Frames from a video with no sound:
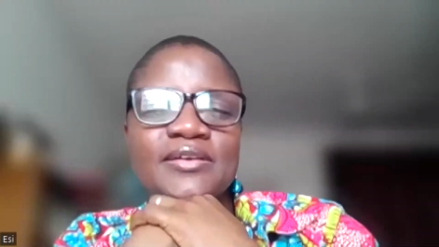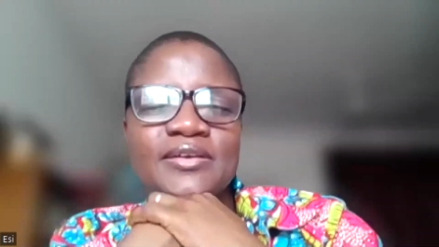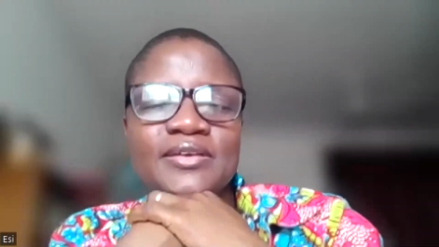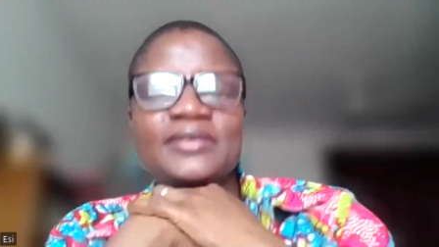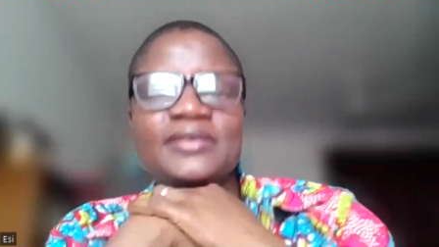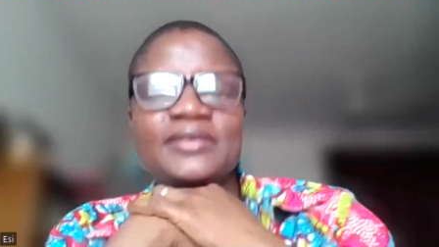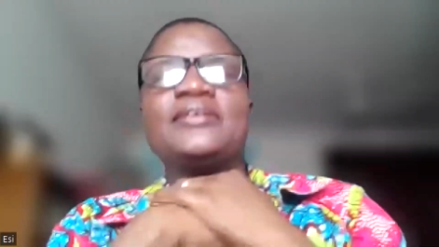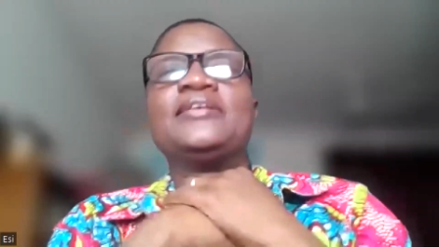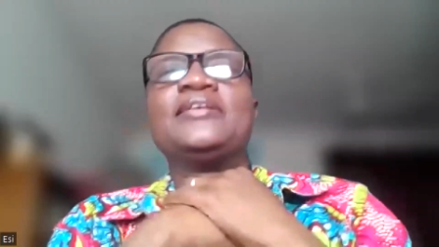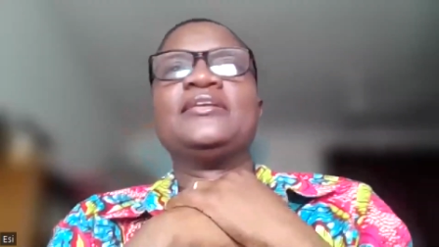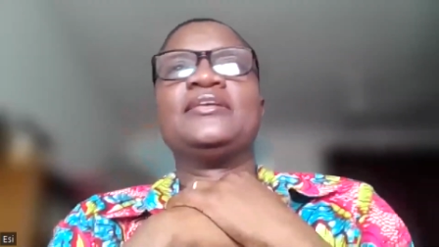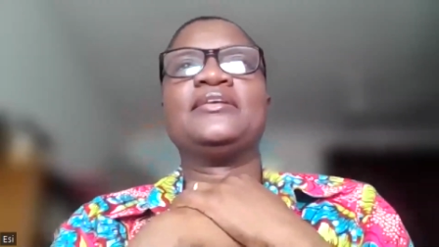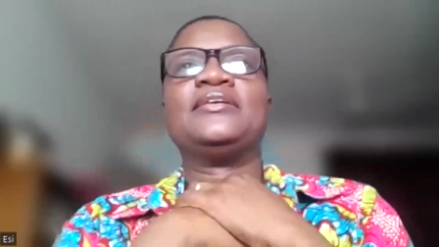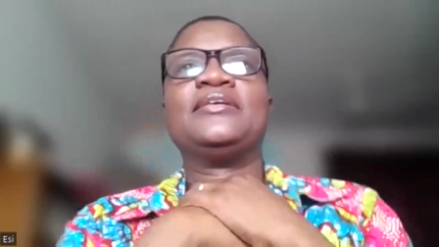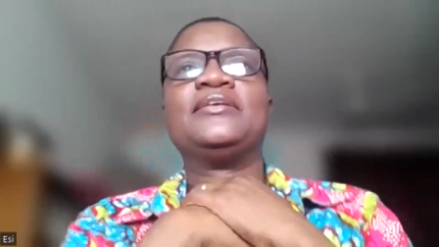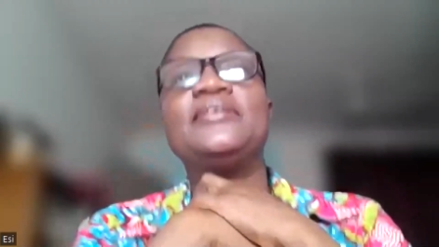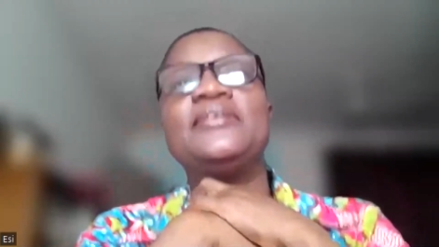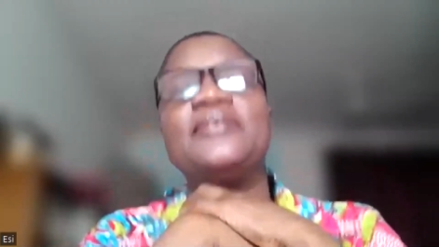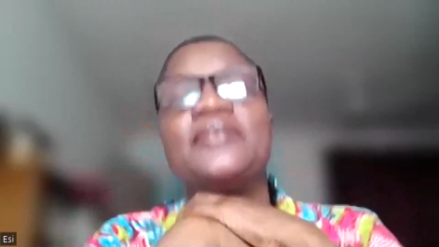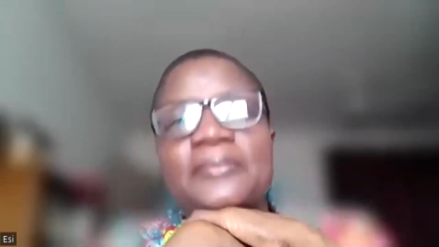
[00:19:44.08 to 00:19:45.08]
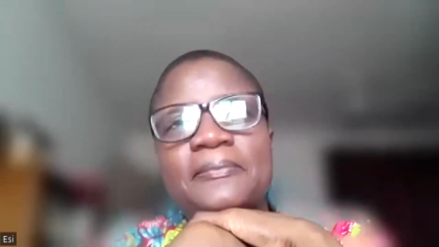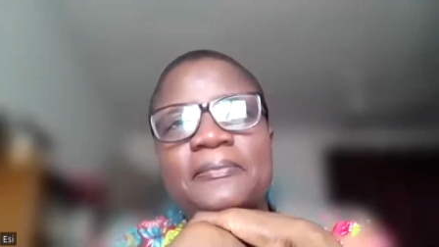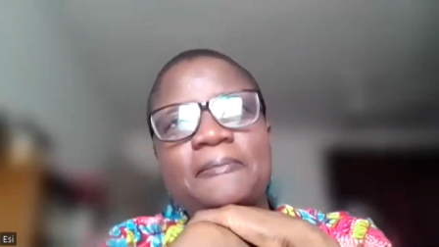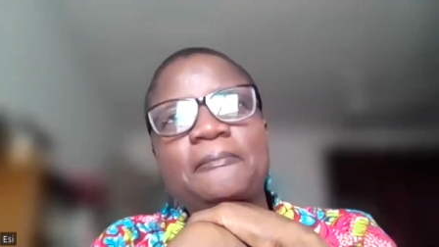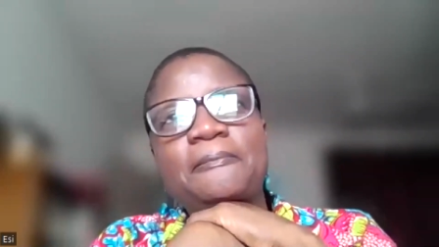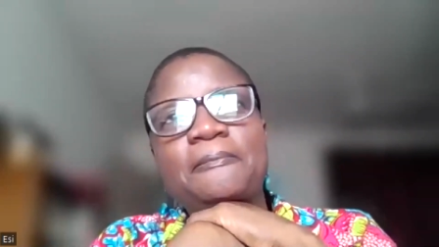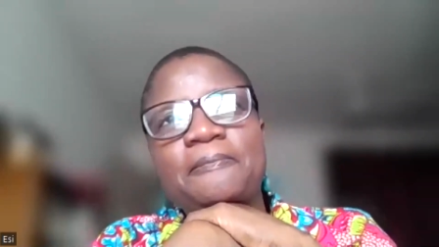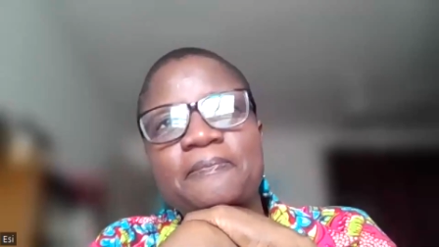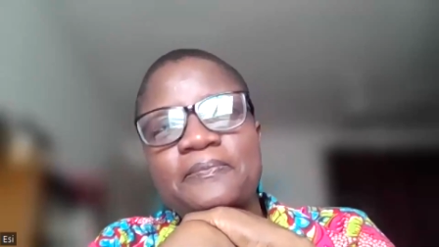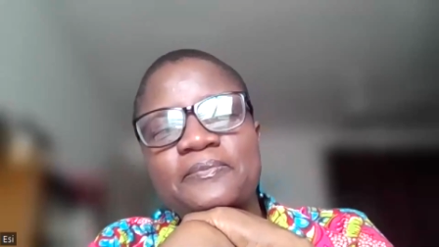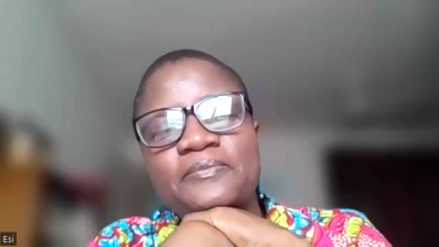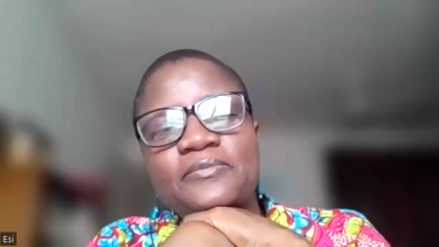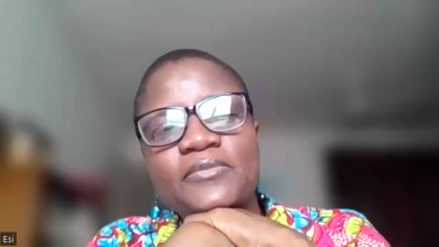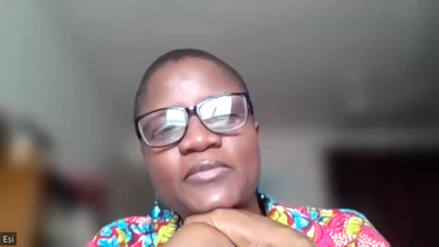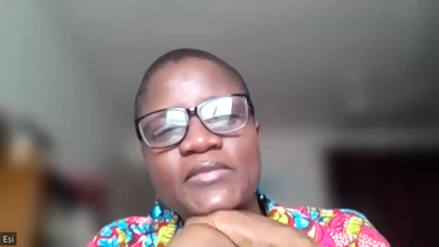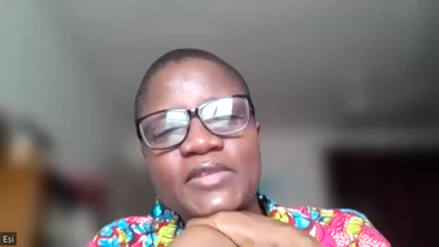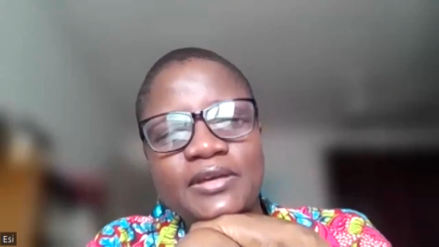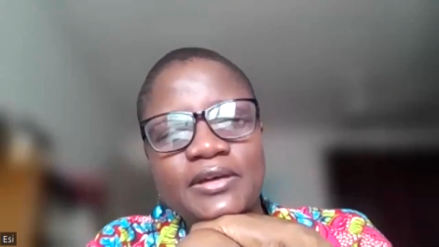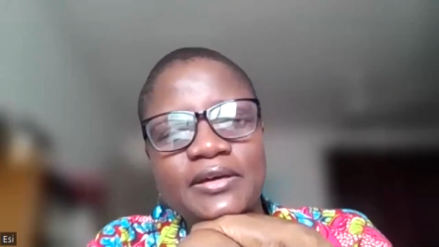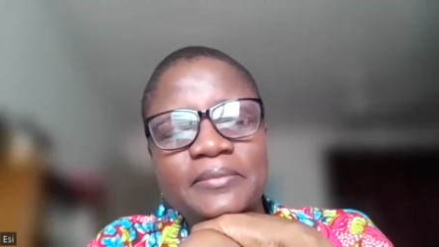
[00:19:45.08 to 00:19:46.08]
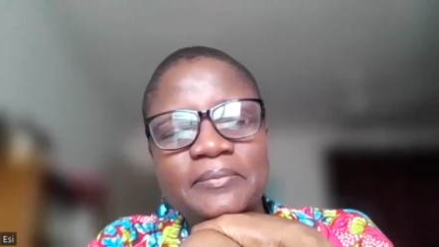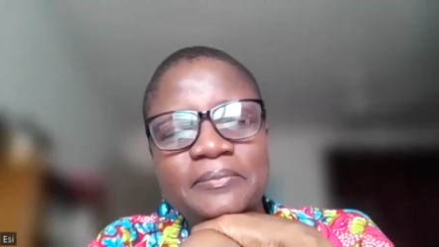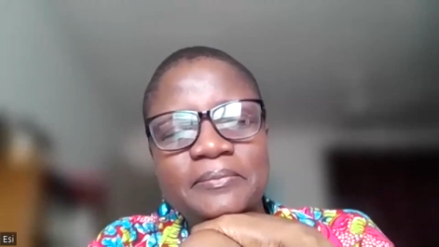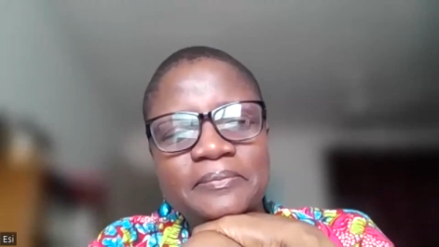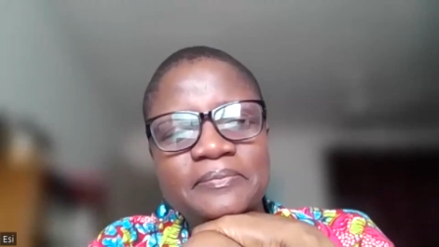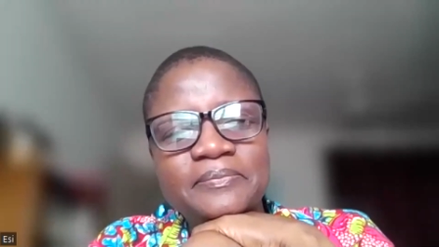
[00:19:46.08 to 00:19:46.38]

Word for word: uh, uh, you know, environment and so okay. on.